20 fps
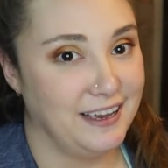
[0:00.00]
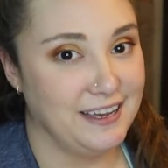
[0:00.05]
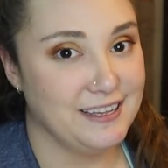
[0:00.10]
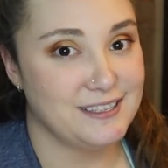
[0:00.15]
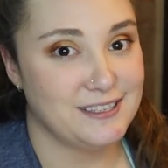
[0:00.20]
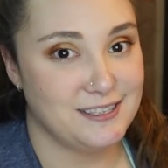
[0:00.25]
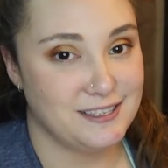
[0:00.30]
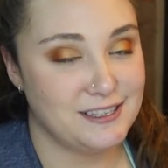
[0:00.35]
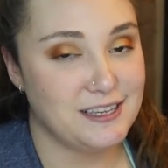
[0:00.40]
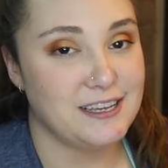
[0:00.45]

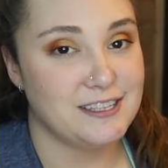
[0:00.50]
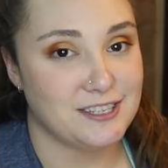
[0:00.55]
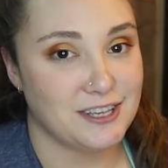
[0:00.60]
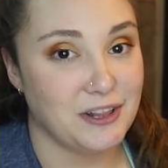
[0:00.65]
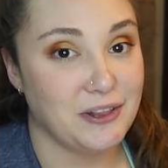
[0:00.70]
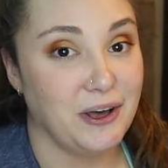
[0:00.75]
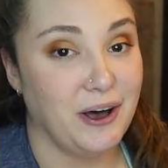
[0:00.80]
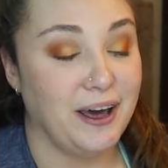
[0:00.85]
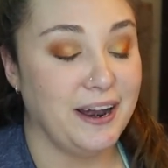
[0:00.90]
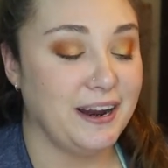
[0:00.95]
It's it's
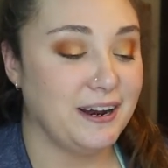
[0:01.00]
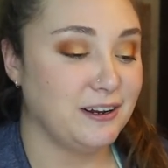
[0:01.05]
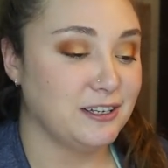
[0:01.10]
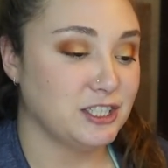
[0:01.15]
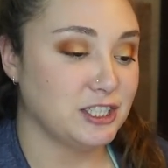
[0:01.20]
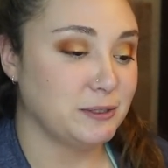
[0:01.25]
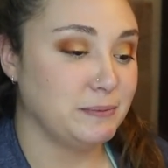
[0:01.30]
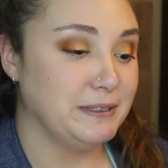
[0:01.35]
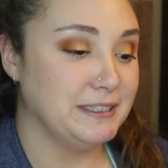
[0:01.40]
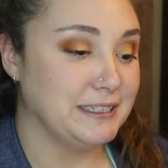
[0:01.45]
a lot and
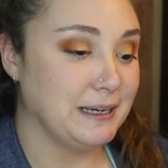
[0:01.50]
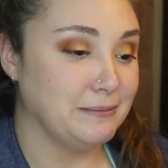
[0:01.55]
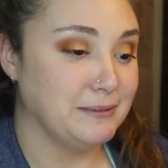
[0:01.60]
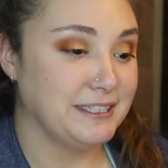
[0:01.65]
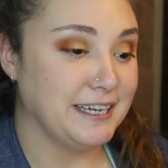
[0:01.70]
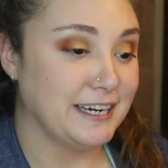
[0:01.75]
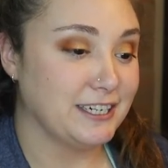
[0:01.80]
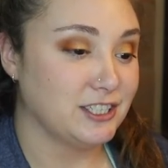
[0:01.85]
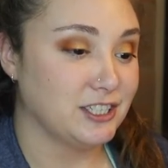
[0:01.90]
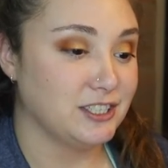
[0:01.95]
it'll just be some
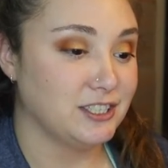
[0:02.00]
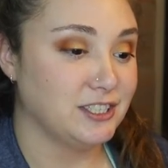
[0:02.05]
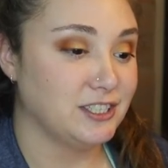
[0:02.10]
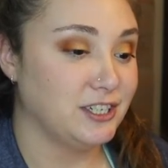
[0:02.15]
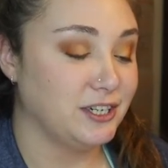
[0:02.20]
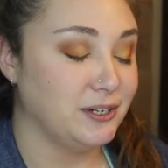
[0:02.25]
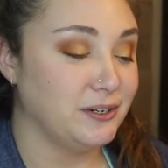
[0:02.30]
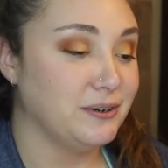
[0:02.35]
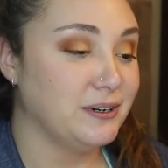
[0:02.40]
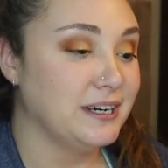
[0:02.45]
sections
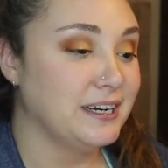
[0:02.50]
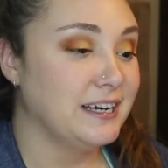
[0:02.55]
too.